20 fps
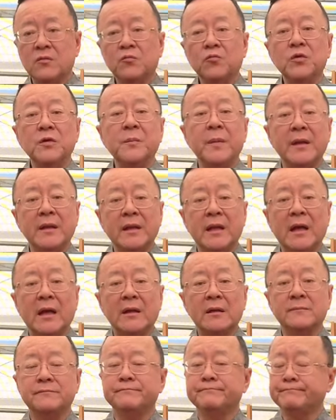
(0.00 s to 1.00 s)
we may not
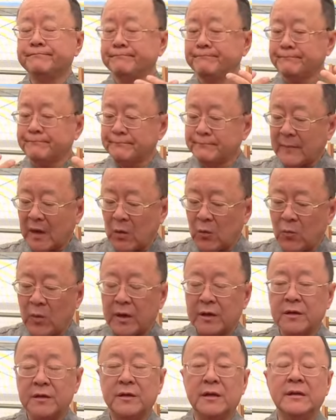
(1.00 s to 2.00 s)

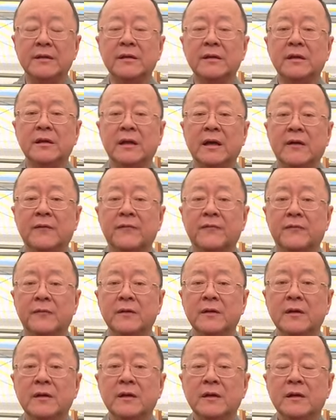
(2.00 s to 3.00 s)
water them enough
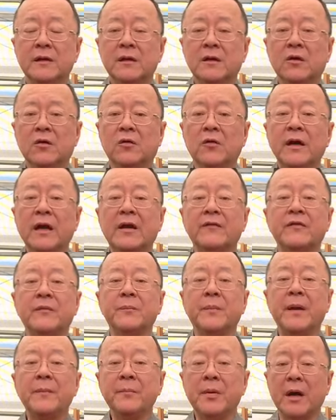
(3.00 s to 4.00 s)
or have a
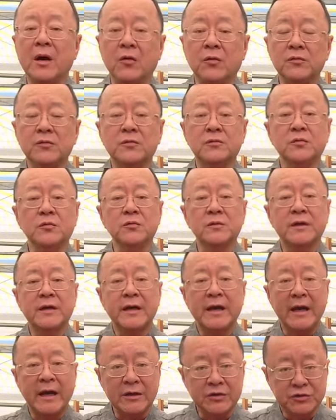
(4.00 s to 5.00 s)
manpower to
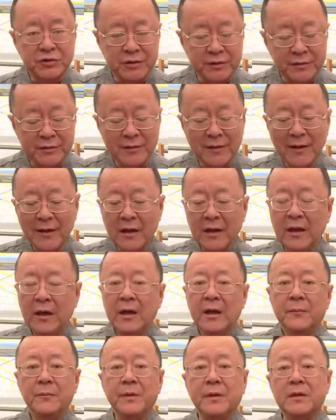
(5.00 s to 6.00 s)
catch it.
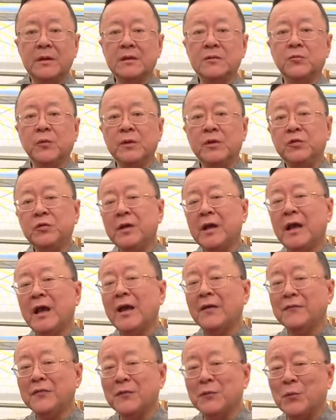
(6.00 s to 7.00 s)
Because when you
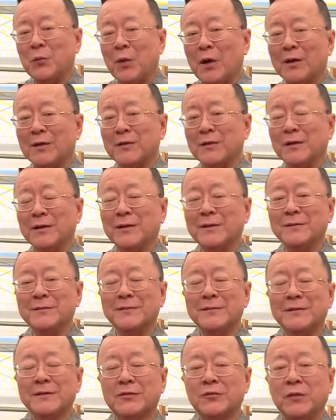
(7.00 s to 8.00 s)
have a
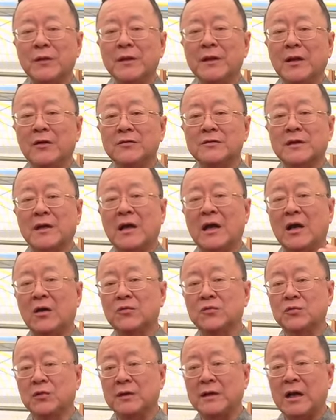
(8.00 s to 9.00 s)
greenhouse
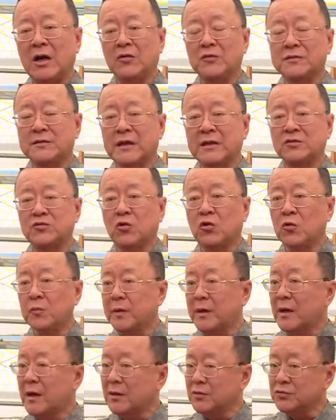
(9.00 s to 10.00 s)
outdoor outside is over
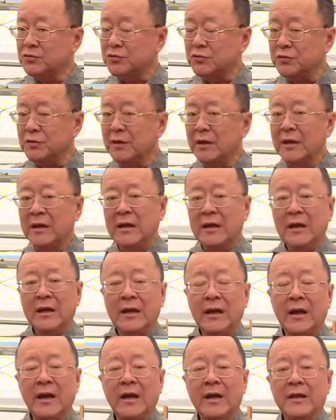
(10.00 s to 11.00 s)
100
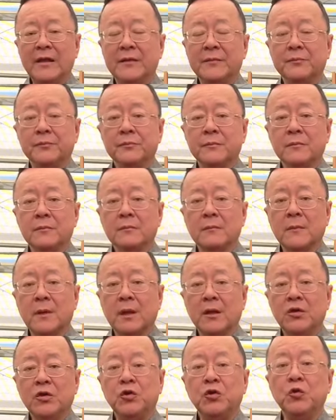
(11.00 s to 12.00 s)
and
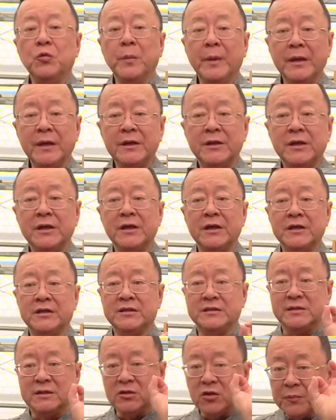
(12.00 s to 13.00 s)
humidity is
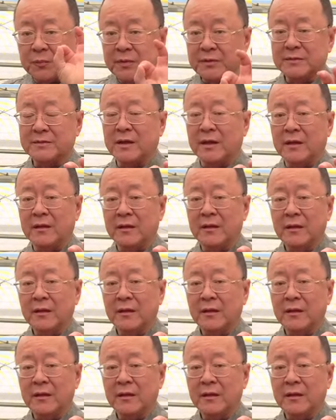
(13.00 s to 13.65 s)
0%,